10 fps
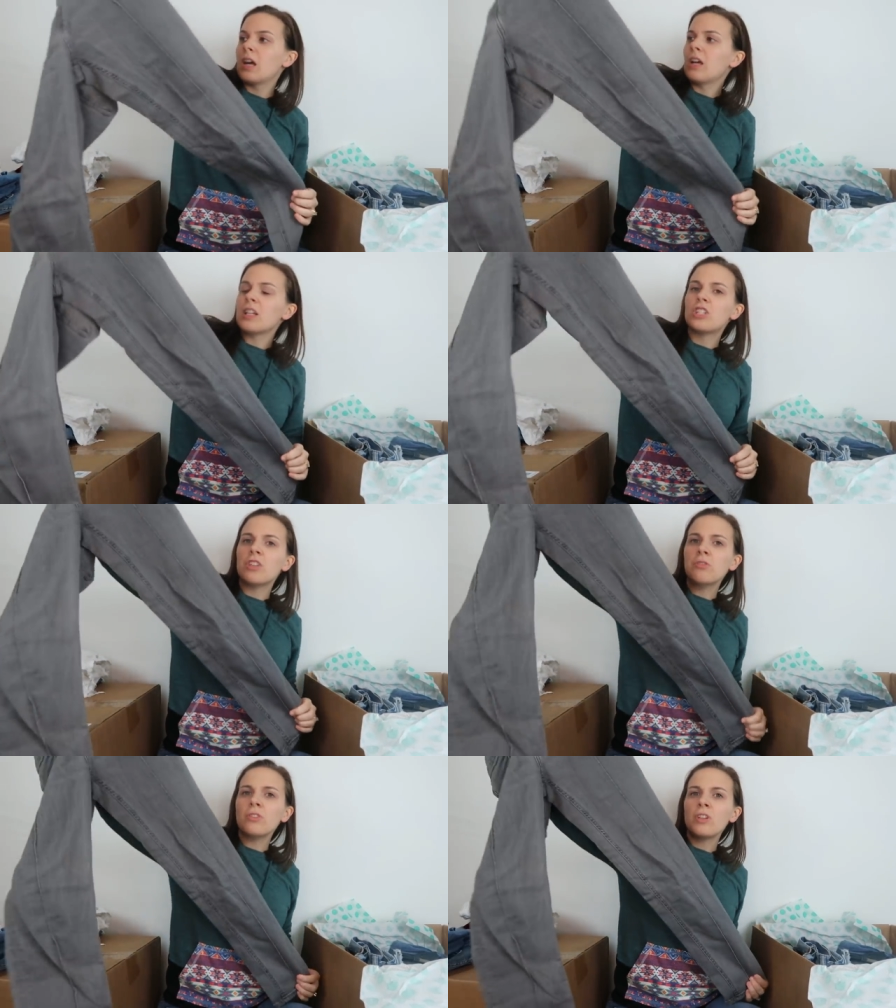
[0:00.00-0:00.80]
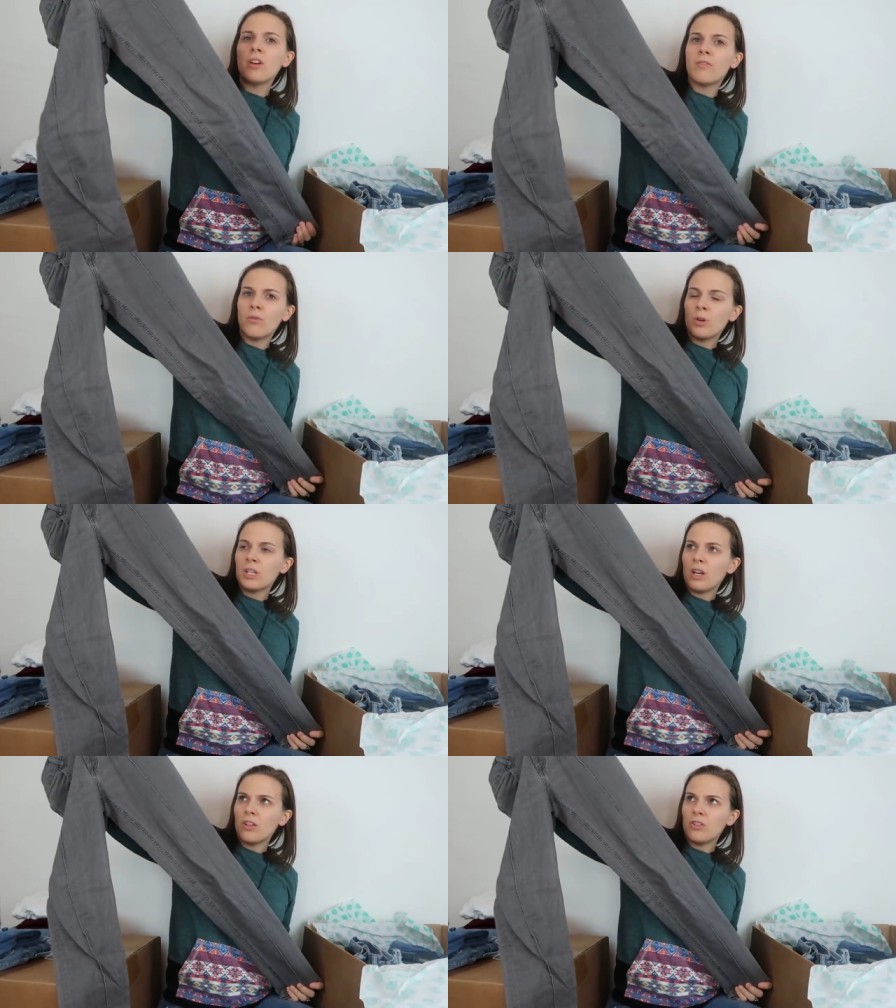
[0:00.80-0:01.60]
I, generally
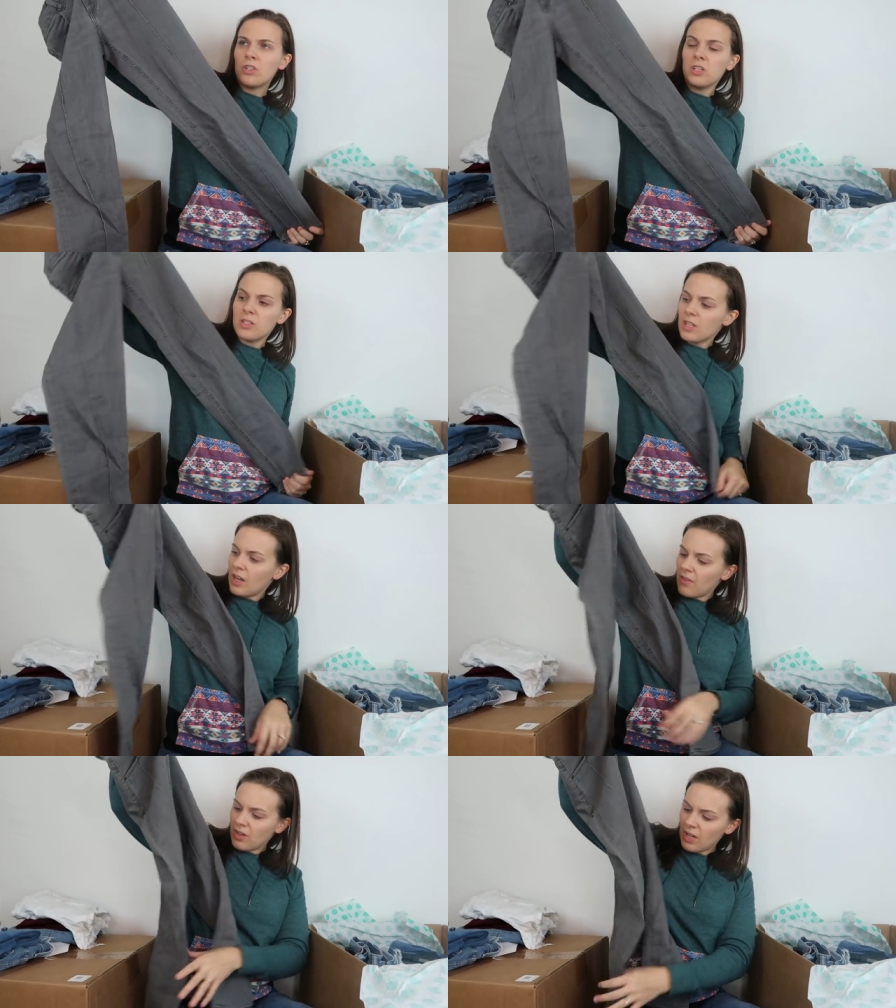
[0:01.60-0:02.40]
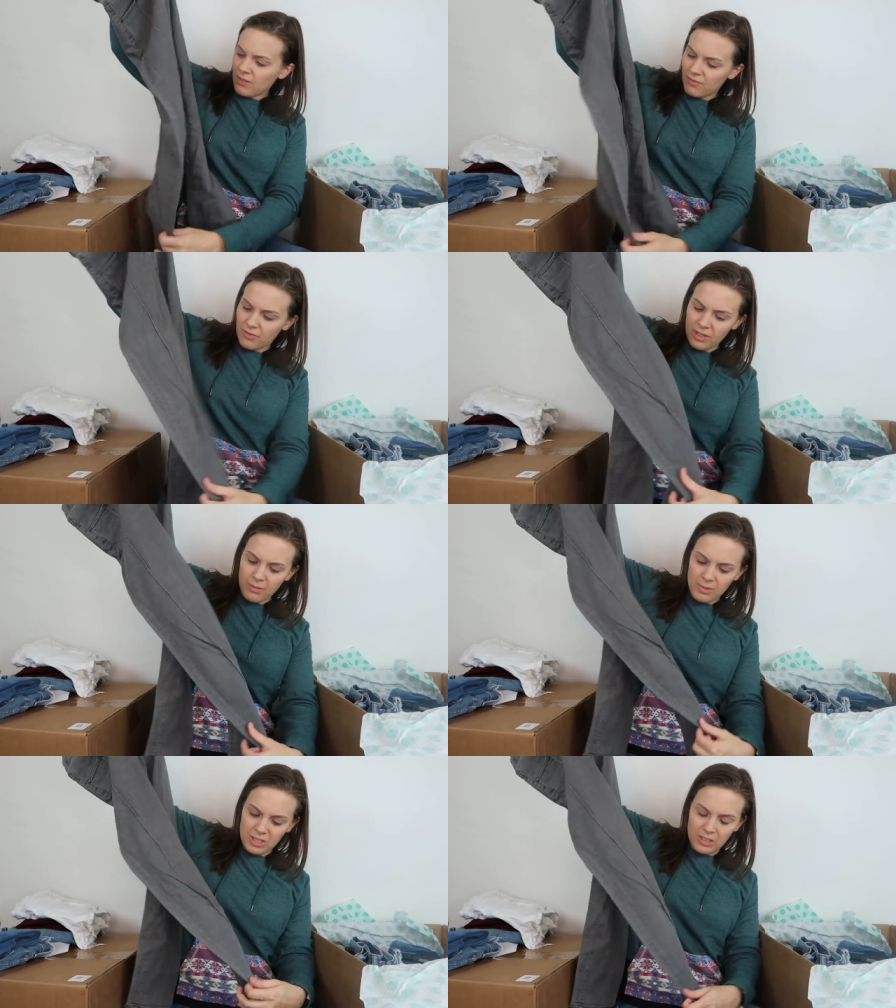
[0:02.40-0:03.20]
avoid color jeans. I haven't had
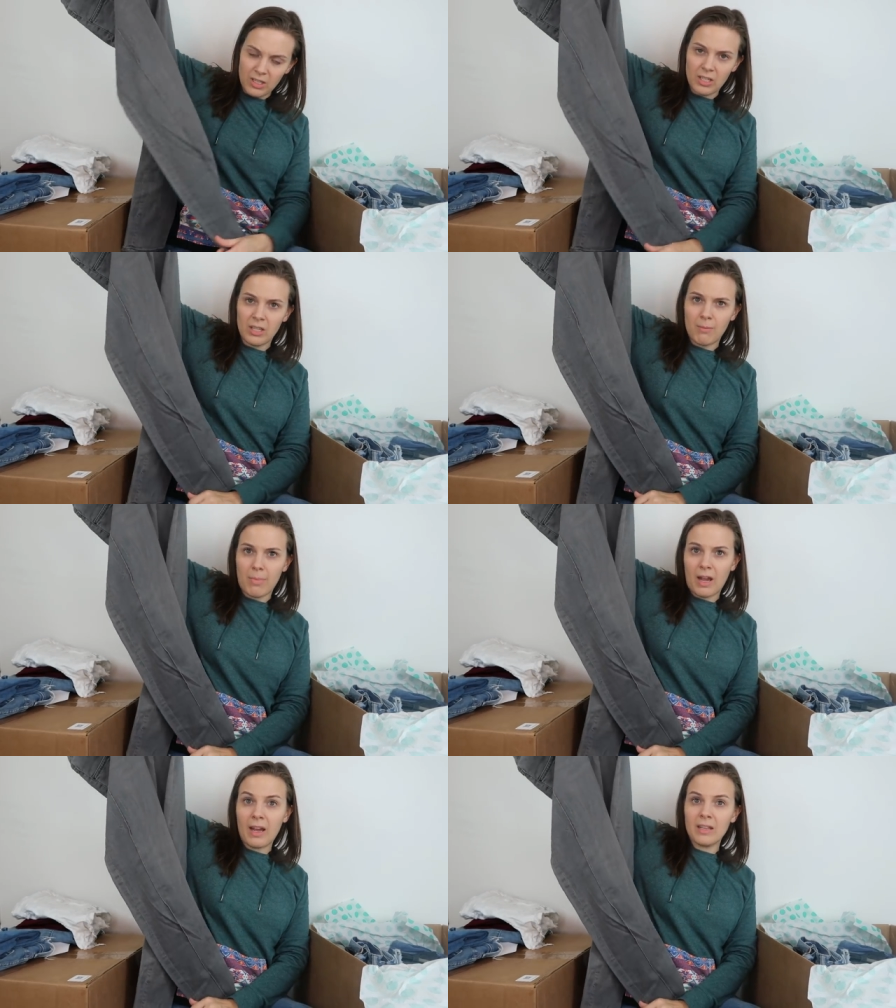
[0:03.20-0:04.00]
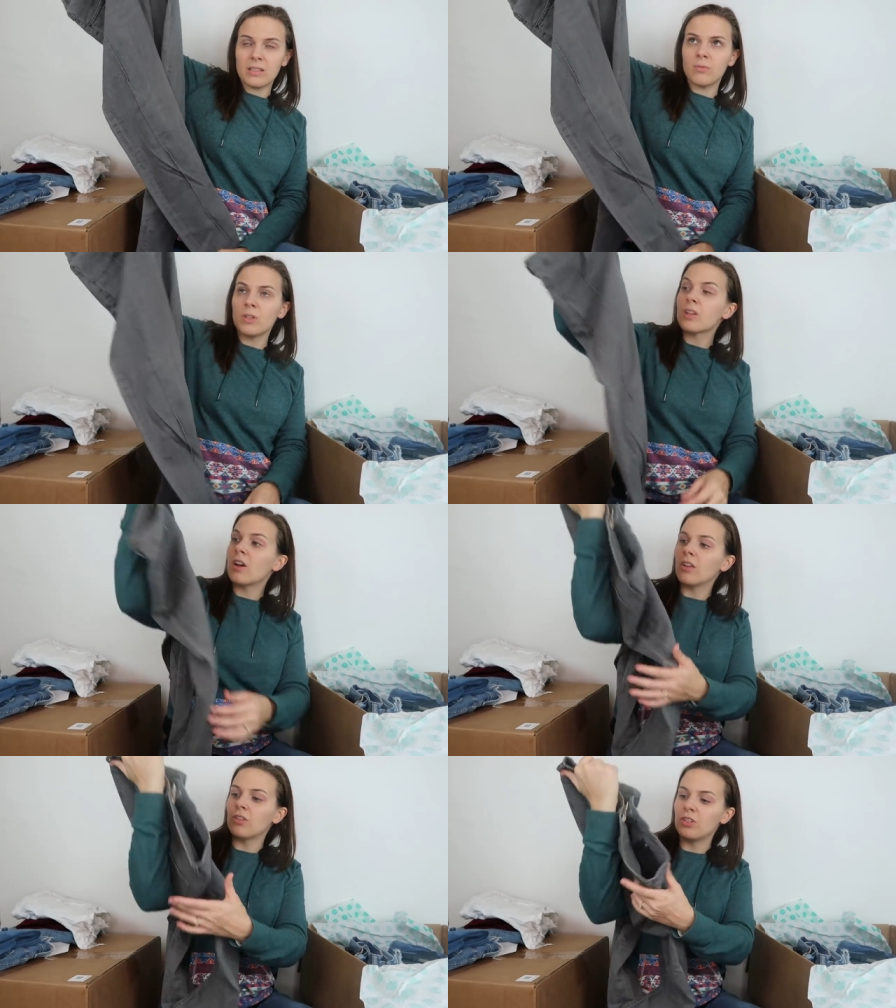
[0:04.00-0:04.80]
very much luck in the past with
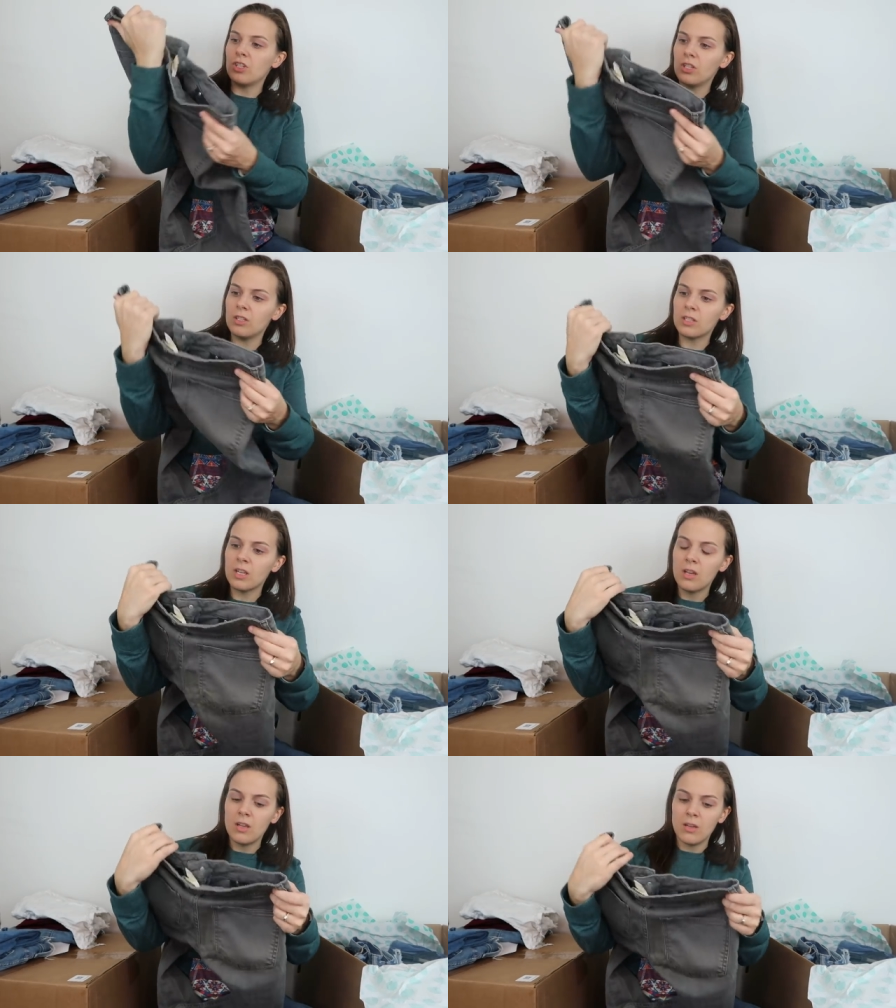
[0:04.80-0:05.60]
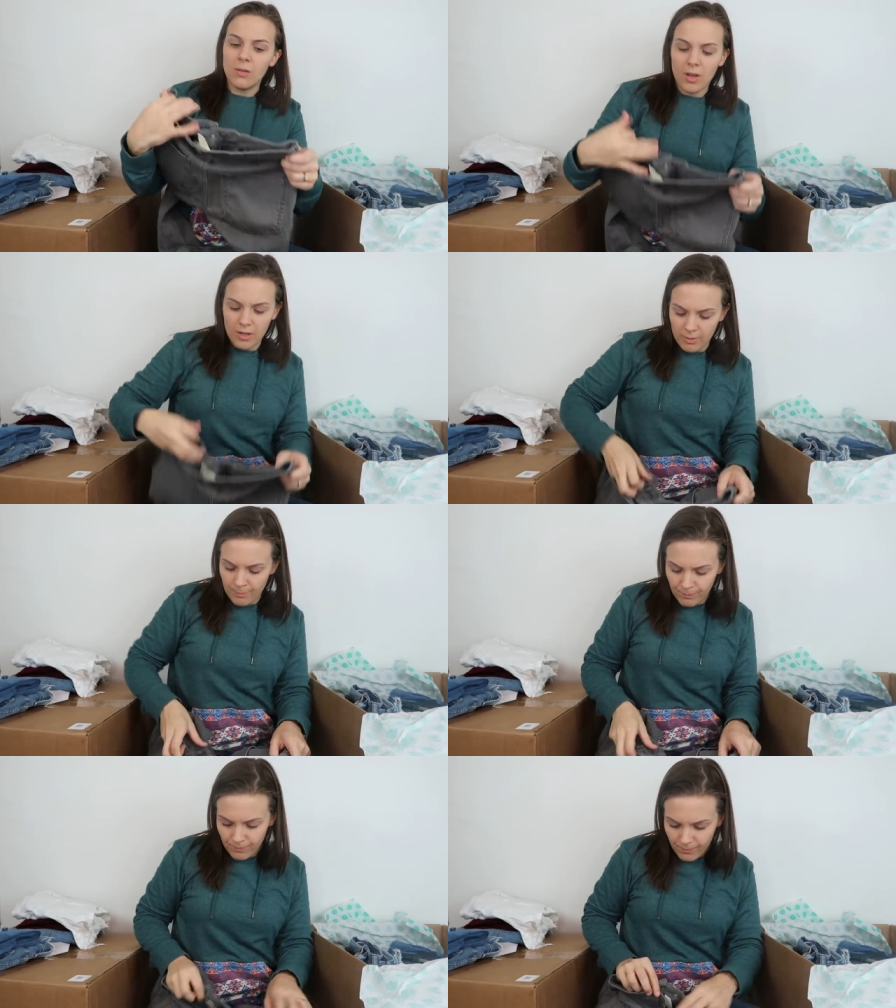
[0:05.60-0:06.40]
colored jeans.
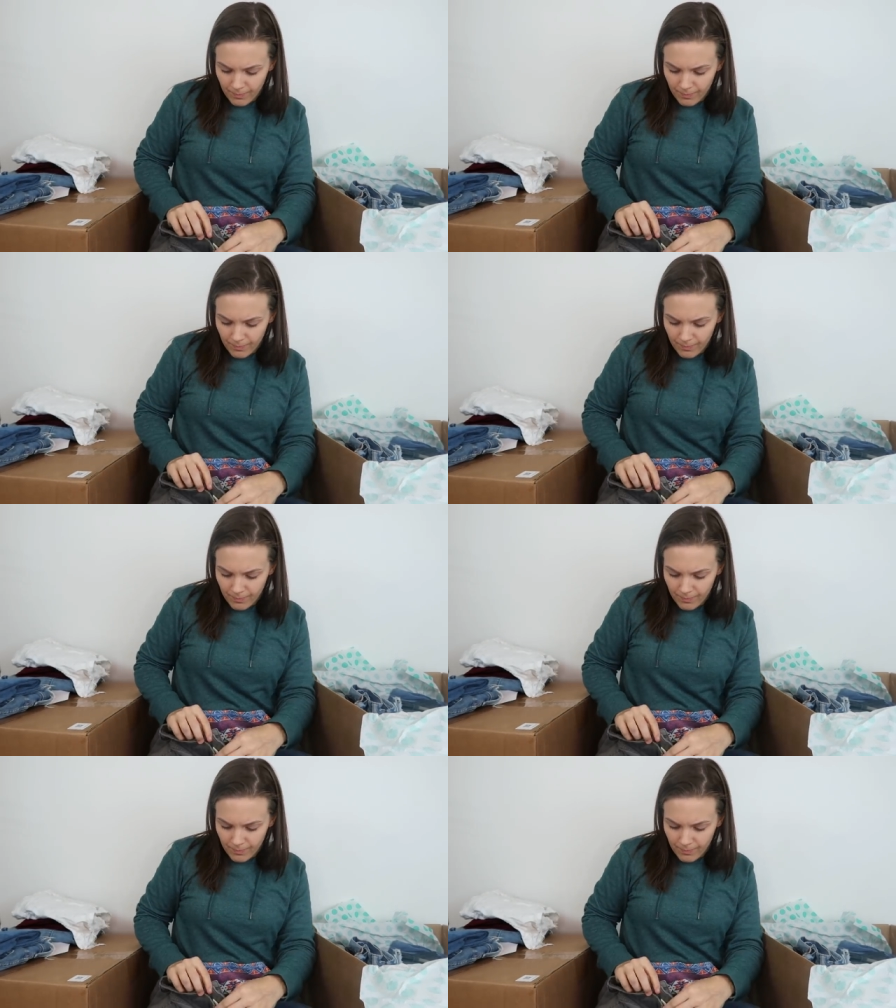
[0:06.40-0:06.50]
Um,